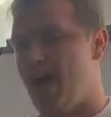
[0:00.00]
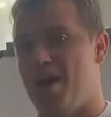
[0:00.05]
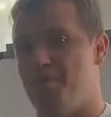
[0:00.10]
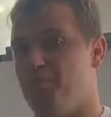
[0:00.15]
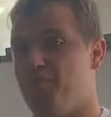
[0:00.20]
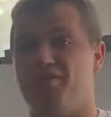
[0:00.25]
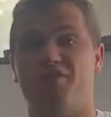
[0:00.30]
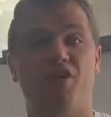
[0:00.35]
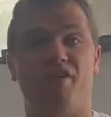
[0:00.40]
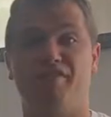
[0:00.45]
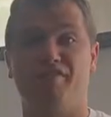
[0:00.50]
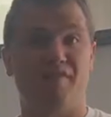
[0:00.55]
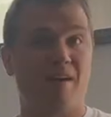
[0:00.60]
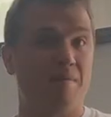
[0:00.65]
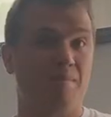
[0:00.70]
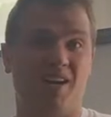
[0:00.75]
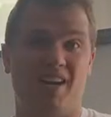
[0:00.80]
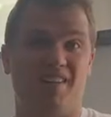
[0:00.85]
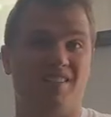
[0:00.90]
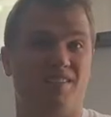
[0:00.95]
um, we've got
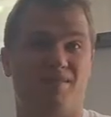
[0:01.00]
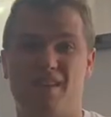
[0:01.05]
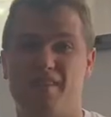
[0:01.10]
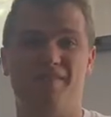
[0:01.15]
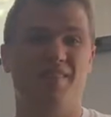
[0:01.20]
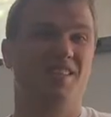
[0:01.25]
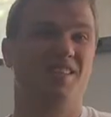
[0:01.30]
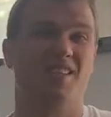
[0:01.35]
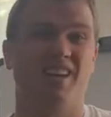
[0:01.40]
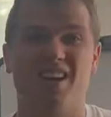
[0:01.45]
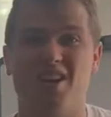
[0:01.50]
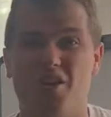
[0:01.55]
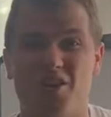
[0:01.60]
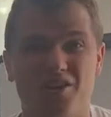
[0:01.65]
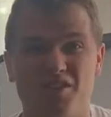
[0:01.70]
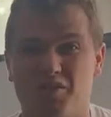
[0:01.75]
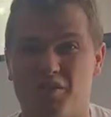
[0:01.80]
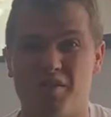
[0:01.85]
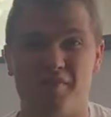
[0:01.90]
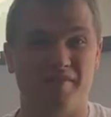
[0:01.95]
families. If they're visiting an
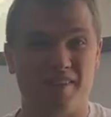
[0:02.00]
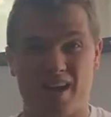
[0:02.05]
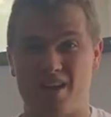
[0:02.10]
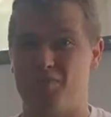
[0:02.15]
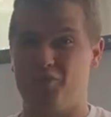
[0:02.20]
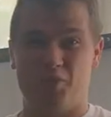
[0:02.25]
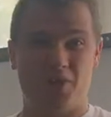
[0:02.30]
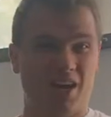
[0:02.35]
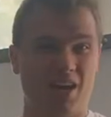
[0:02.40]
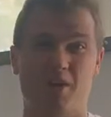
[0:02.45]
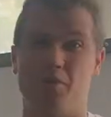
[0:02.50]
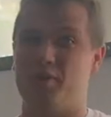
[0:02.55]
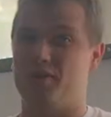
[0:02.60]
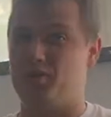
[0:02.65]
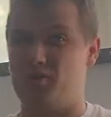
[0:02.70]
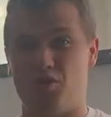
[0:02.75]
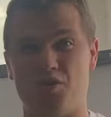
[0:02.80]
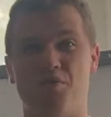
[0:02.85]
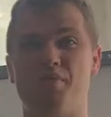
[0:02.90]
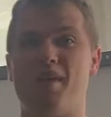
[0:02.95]
ice cream van, we're going to
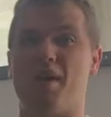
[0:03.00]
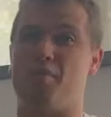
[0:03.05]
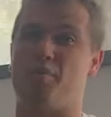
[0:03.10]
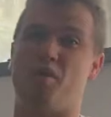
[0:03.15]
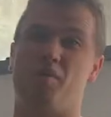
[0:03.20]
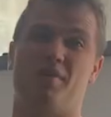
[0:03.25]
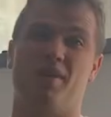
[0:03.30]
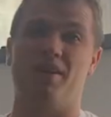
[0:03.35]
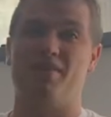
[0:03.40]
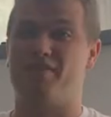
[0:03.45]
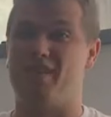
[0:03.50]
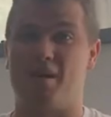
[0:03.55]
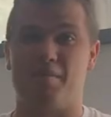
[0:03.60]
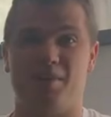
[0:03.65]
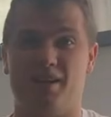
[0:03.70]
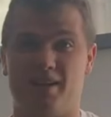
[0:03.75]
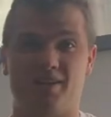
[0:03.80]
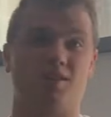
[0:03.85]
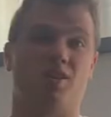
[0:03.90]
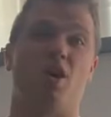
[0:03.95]
assume they're probably
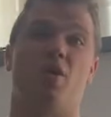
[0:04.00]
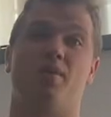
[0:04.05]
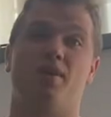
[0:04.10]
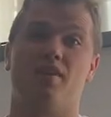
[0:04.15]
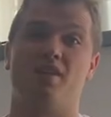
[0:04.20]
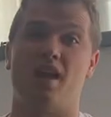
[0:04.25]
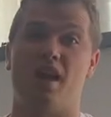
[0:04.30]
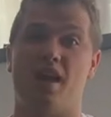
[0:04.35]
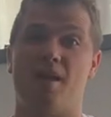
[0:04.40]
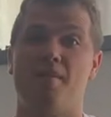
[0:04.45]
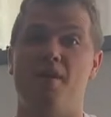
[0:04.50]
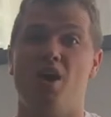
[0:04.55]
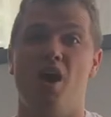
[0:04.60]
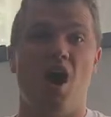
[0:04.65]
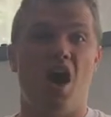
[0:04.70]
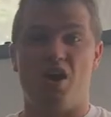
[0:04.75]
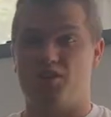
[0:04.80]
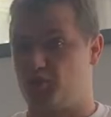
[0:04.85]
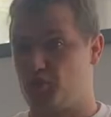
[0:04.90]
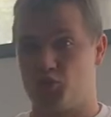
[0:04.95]
families going there.
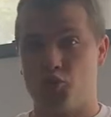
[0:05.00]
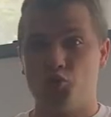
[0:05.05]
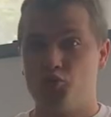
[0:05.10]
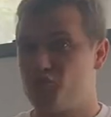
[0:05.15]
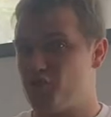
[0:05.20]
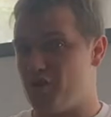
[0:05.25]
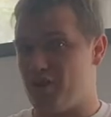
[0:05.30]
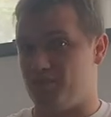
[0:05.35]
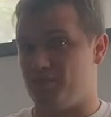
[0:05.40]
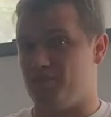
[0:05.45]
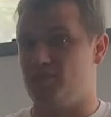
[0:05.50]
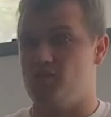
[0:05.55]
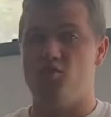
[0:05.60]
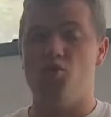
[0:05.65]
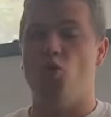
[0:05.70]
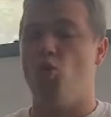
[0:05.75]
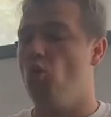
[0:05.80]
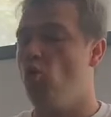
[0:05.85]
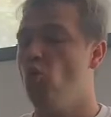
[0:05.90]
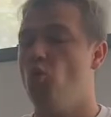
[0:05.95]
School trips, you
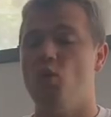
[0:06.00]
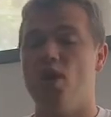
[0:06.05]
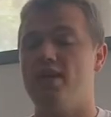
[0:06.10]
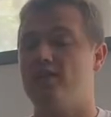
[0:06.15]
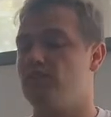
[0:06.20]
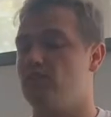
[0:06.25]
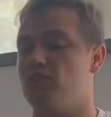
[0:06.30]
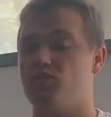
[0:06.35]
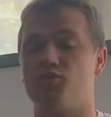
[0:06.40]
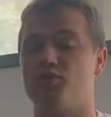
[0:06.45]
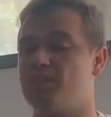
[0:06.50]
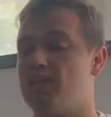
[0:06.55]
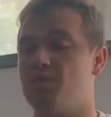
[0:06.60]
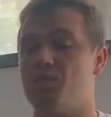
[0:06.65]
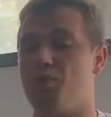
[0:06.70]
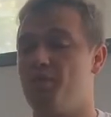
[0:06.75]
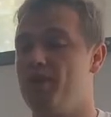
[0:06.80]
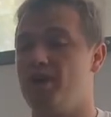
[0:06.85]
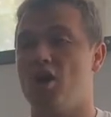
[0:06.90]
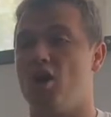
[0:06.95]
always, you'll see
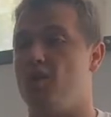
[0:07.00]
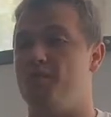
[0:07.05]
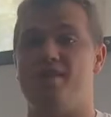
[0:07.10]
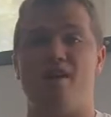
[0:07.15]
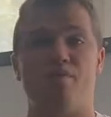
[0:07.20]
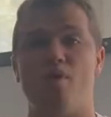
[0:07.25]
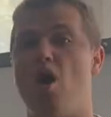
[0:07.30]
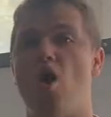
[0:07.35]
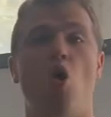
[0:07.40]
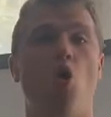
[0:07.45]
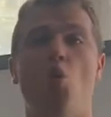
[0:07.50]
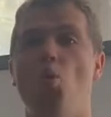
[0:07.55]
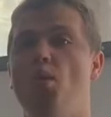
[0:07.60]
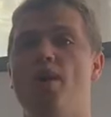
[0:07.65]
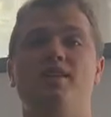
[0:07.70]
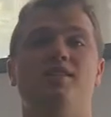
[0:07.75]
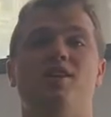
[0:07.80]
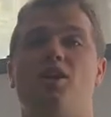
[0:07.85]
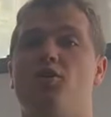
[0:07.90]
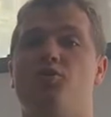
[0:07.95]
when we go, there are
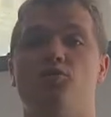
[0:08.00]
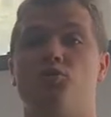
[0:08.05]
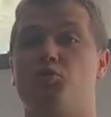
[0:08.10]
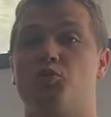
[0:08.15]
always loads of